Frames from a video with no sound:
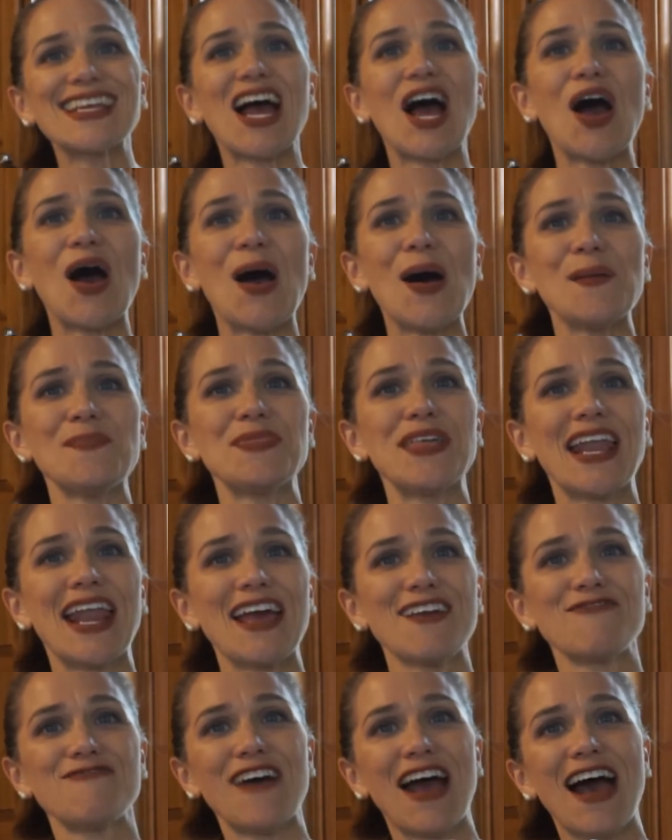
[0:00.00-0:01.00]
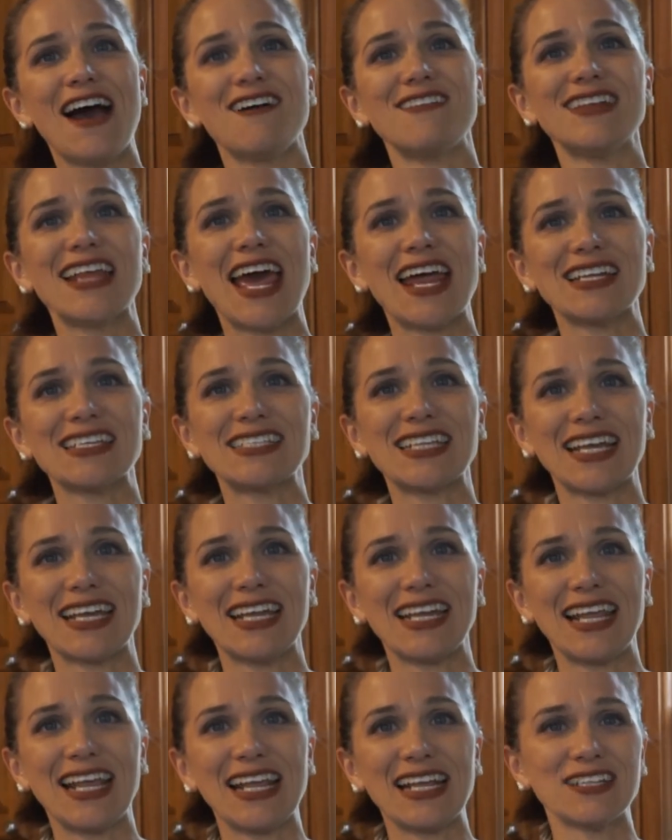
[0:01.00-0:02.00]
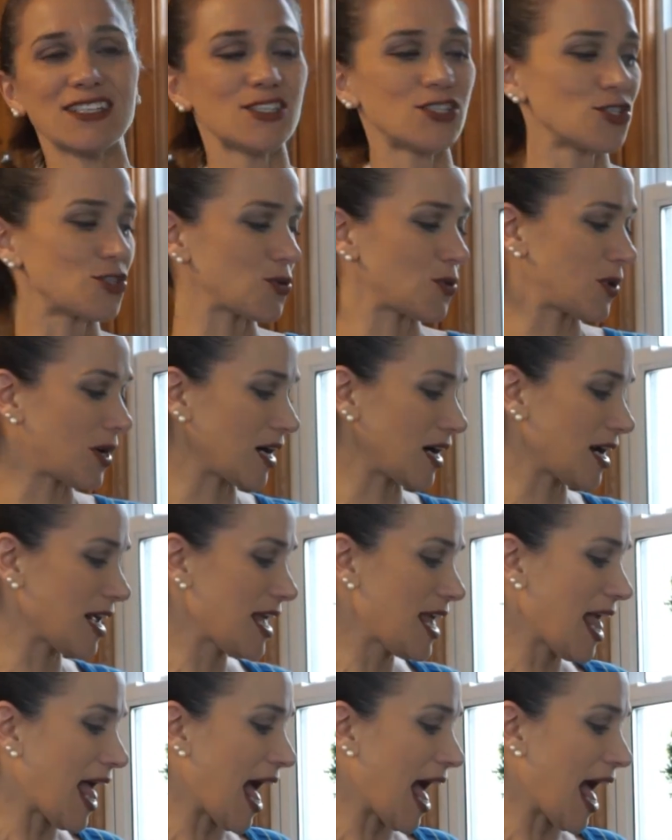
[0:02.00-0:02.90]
that I found at a secondhand store.